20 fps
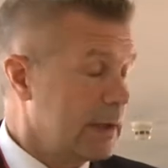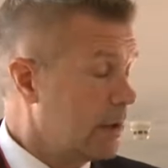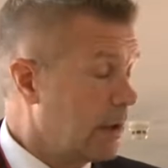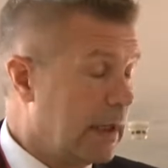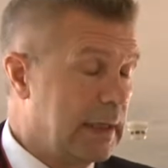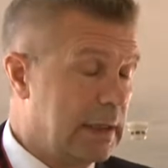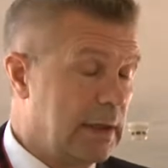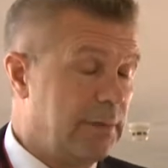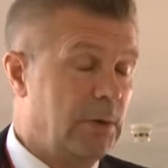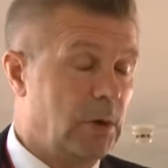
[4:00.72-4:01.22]

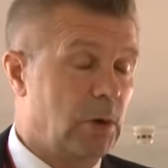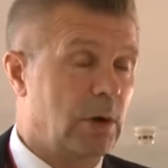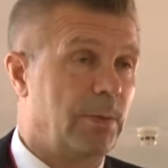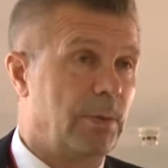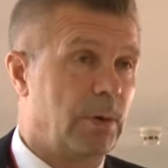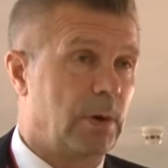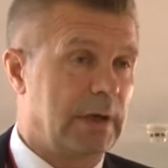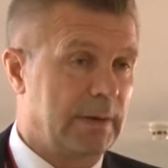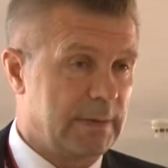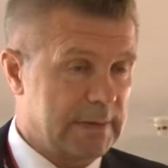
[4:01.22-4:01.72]
Creative Europe
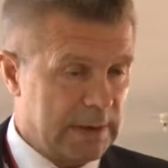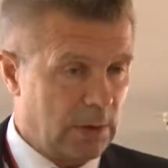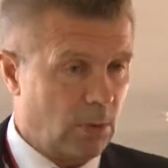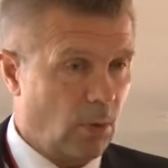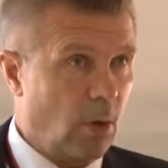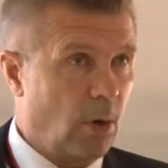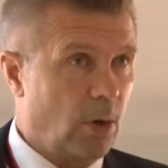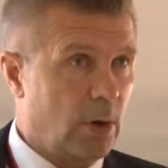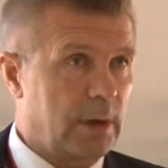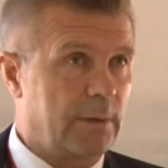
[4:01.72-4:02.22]
program still
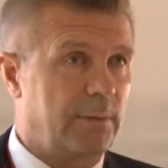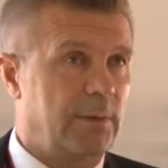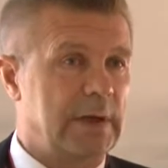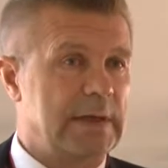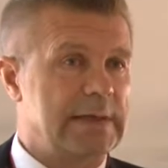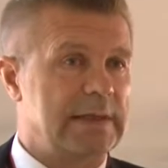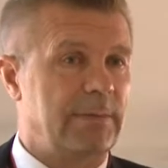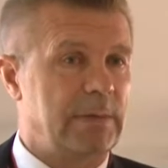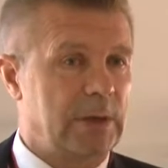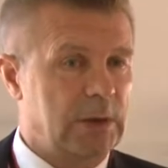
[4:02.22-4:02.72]
work, for
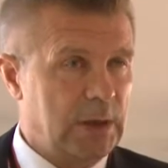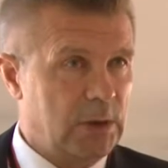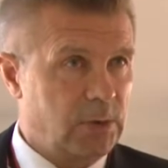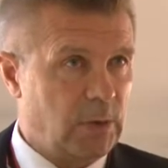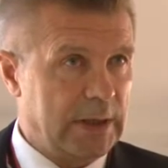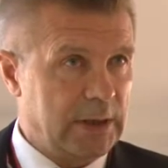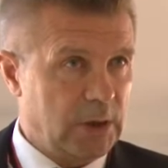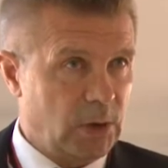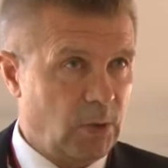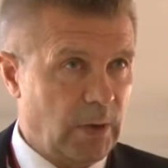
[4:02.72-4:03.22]
example, till
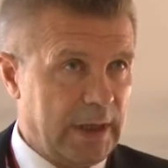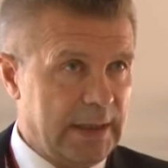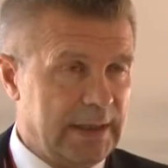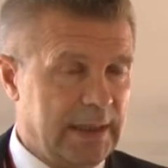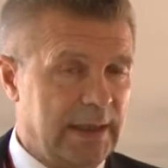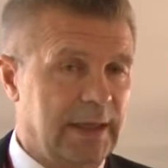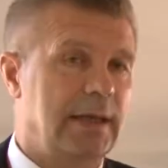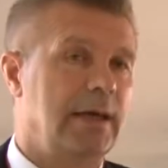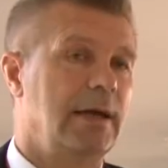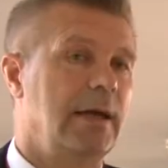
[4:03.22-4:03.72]

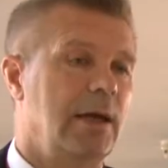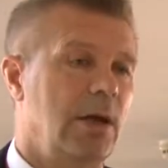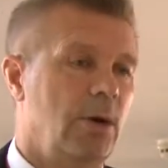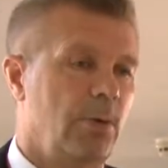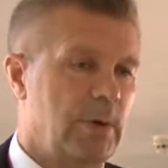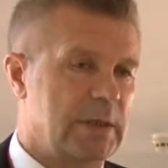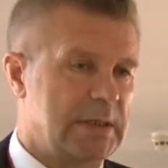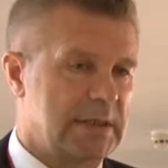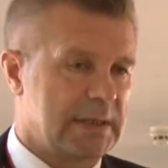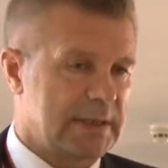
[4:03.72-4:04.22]
2020,
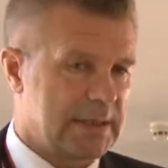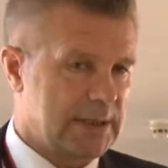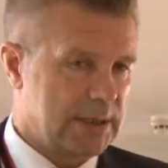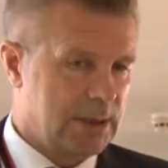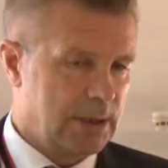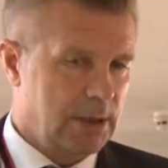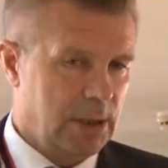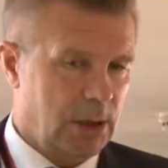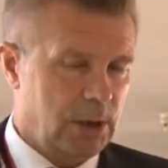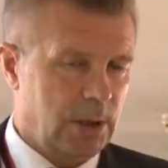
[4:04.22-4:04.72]
which is,
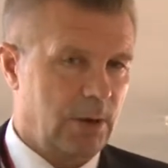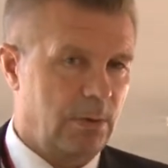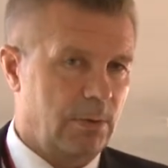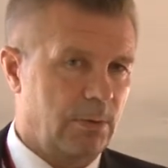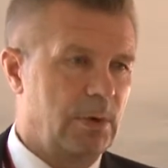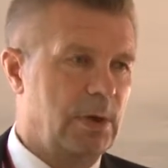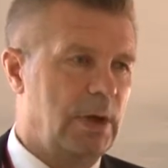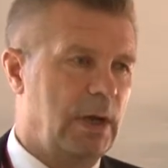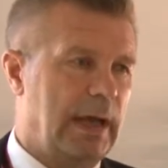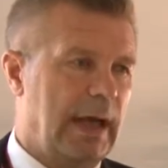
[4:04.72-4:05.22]

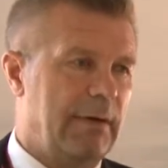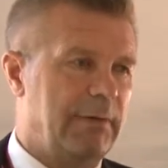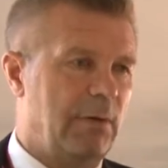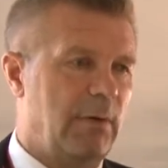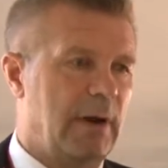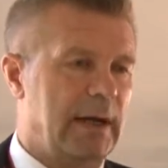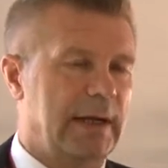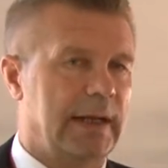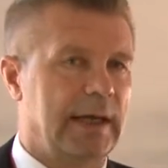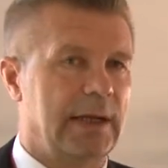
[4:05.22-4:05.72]

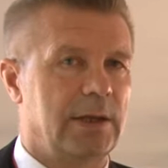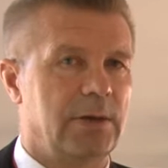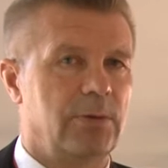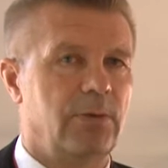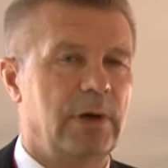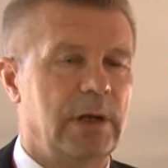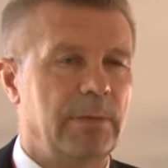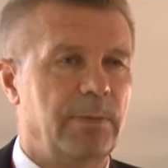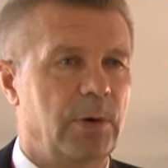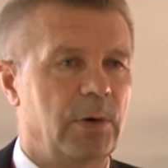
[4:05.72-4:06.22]
everyone can
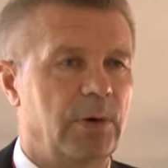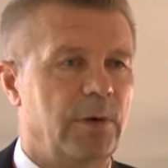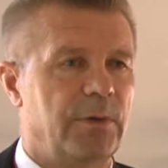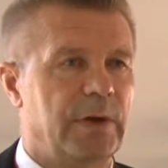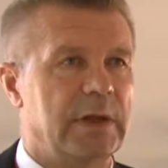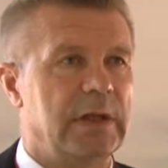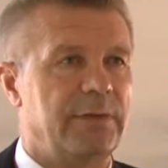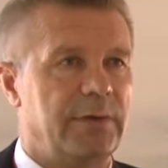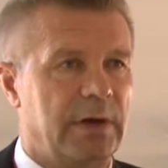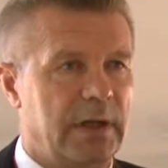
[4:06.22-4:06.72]
really prove
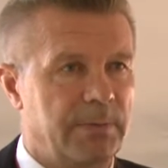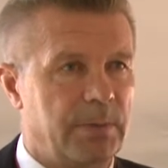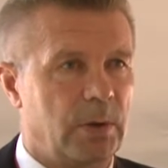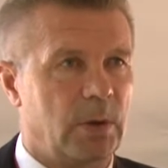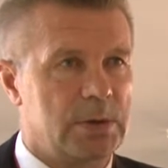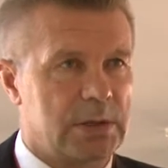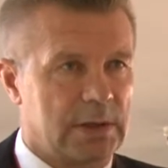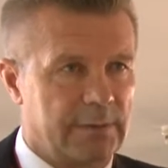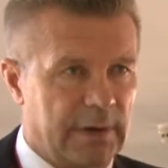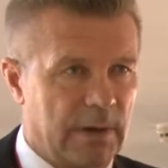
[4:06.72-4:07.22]
a different
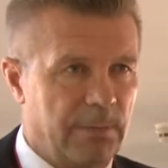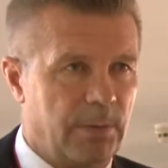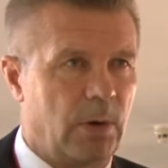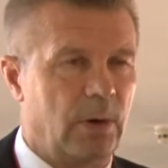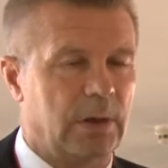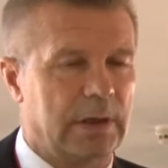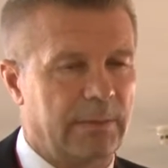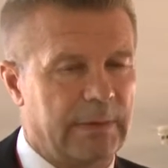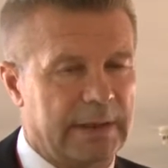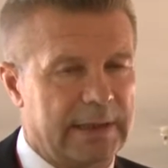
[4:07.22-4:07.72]
project, different
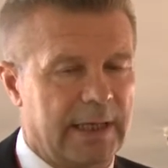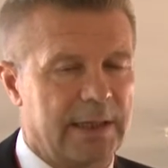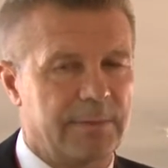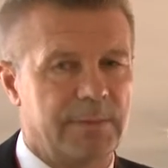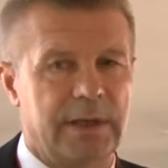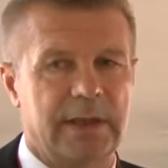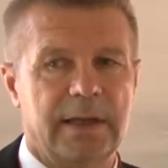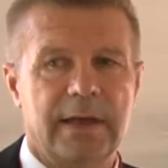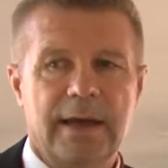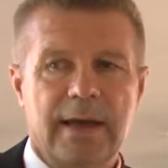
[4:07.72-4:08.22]
program,
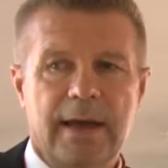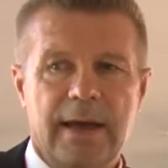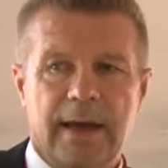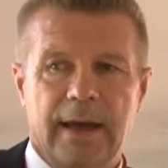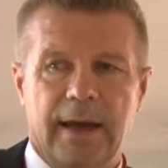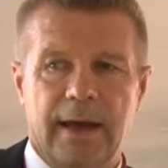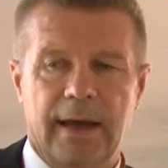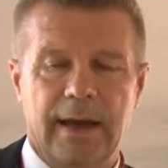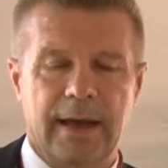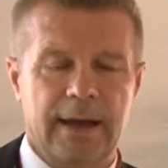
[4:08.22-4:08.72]
attainment,
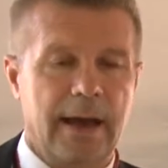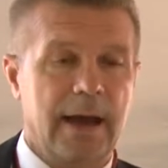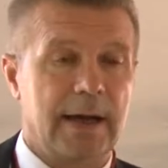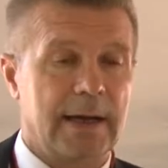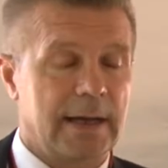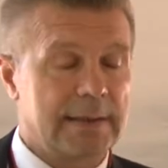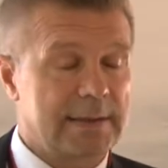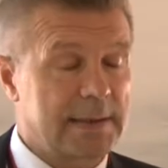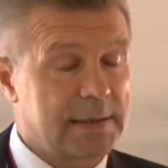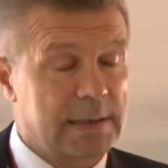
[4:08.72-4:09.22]

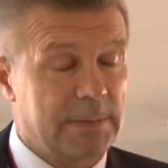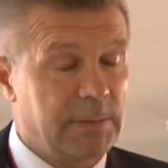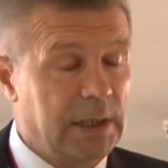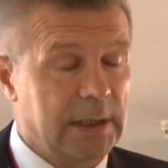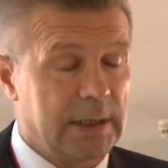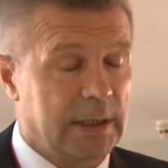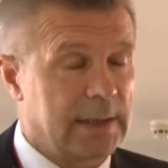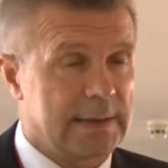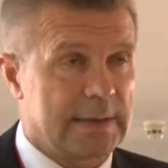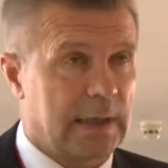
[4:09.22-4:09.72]

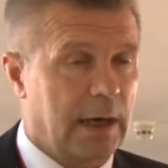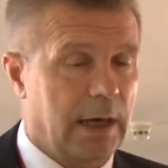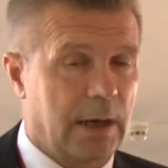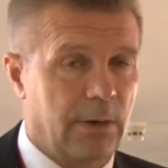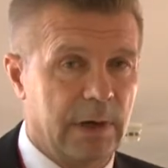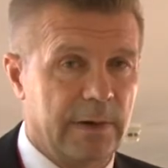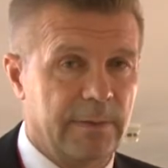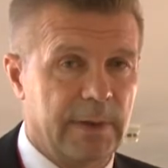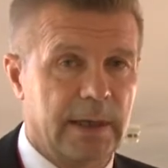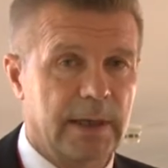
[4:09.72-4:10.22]
accessibility, and so,
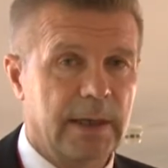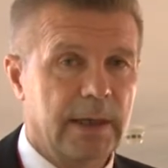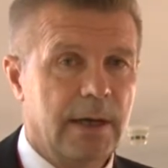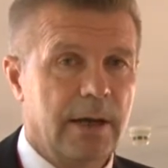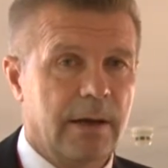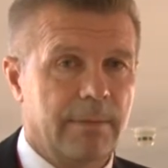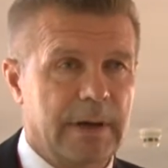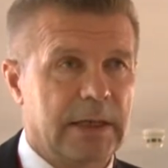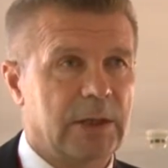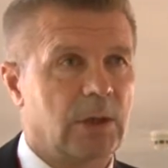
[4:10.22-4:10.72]
however.
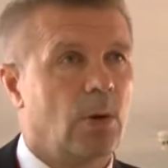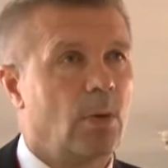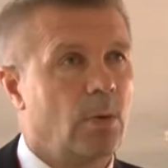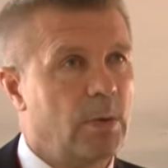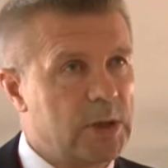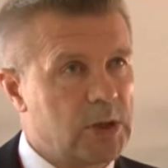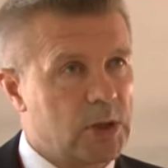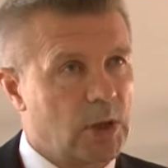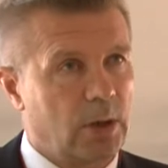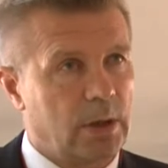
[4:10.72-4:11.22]
But
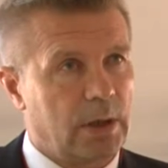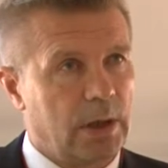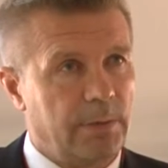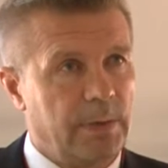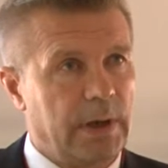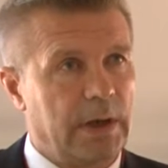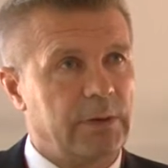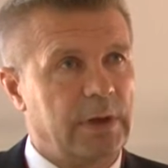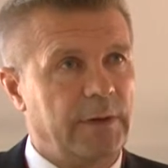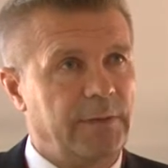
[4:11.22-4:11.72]
we talk
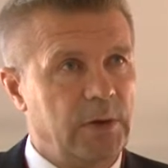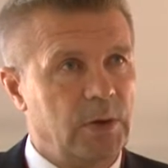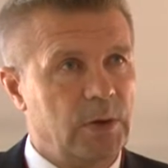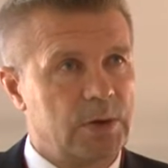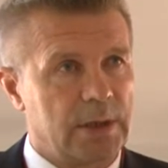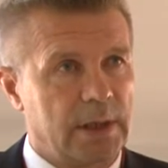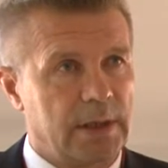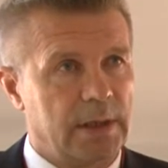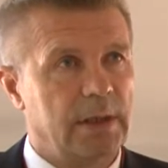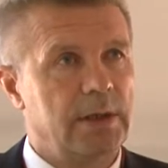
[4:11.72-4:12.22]
about the
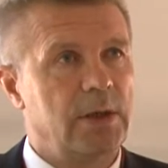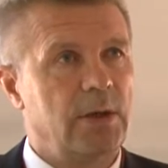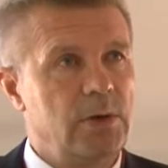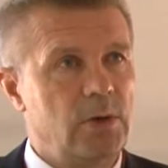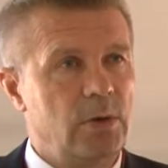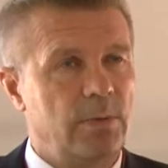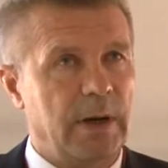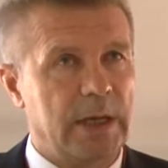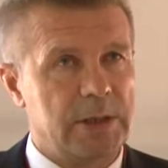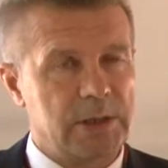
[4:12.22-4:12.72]
future,
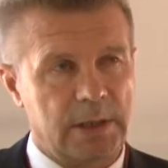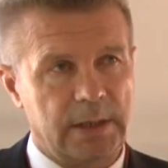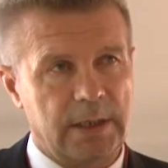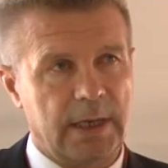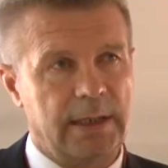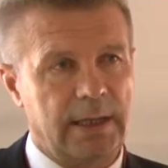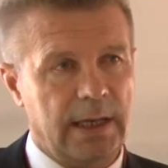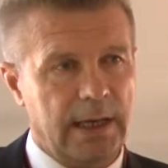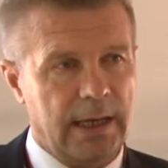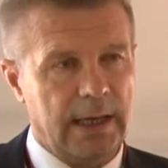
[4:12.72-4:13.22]
new budget,
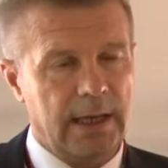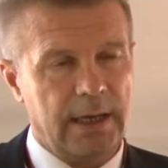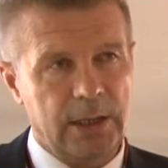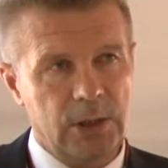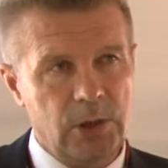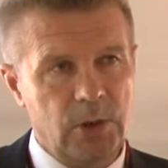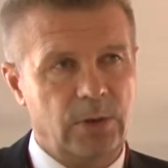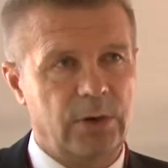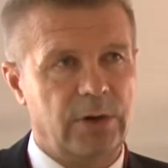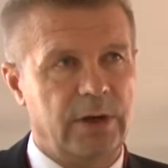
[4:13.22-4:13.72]
and a
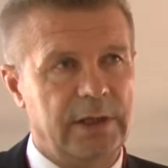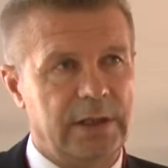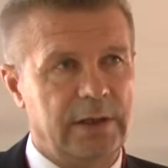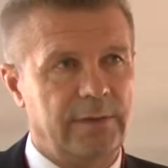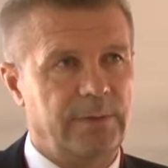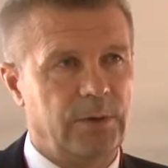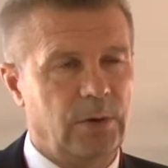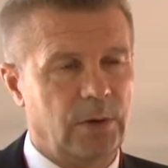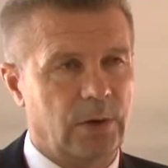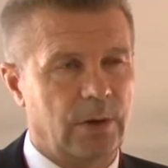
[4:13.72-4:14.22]
new
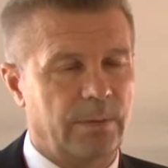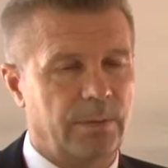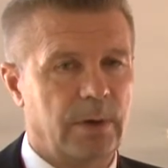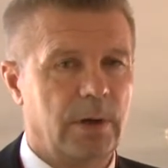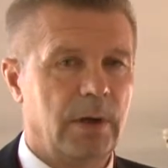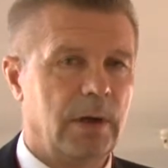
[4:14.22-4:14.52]
Creative Europe